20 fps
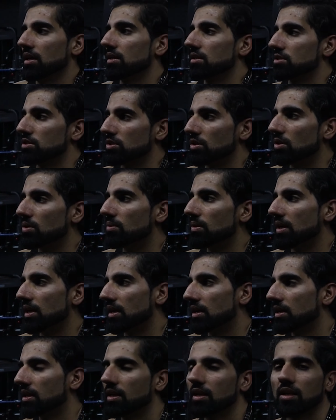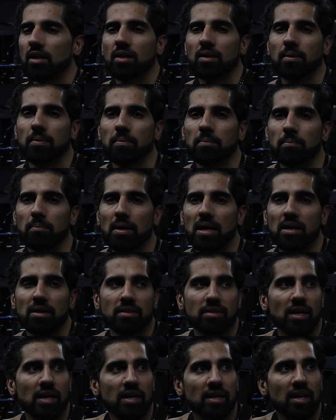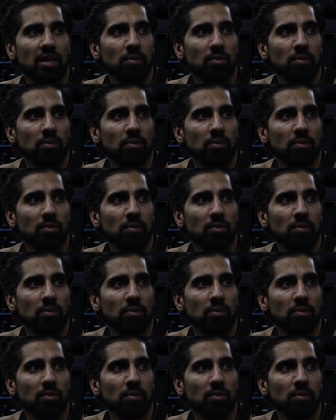So by that